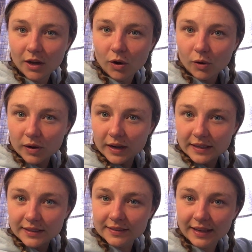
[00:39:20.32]
or it
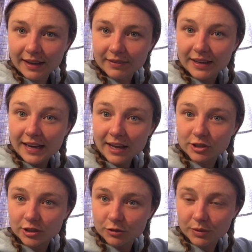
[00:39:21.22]
doesn't have
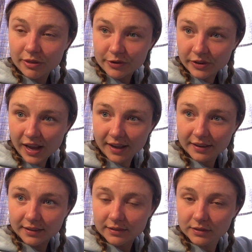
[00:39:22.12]
connections with other
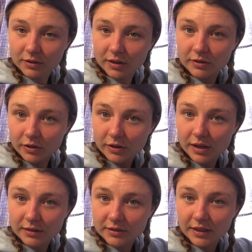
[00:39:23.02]
data, neural
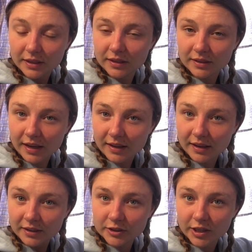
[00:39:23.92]
content,
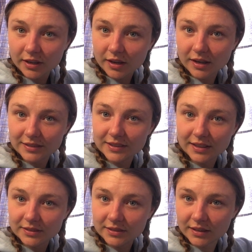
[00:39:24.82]
energetic
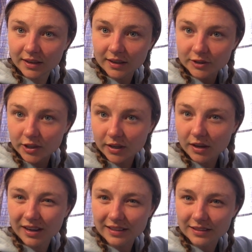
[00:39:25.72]
content, and energetic
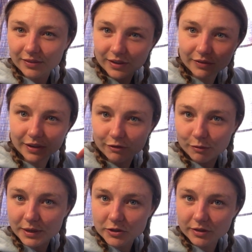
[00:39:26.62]
connectivity of the
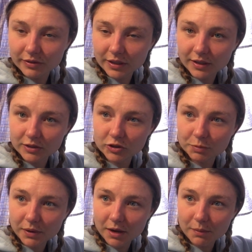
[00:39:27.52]
information of the unconscious
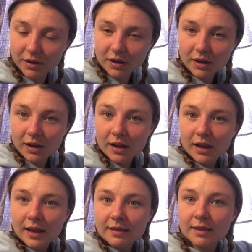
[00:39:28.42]
body mind,
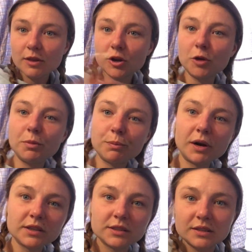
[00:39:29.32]
then there could be
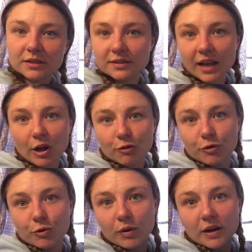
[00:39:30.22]
parts of the self
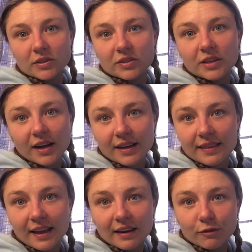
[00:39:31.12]
who are stuck in
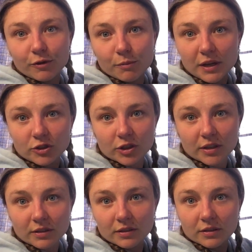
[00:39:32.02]
that
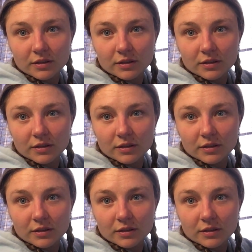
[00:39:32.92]
information,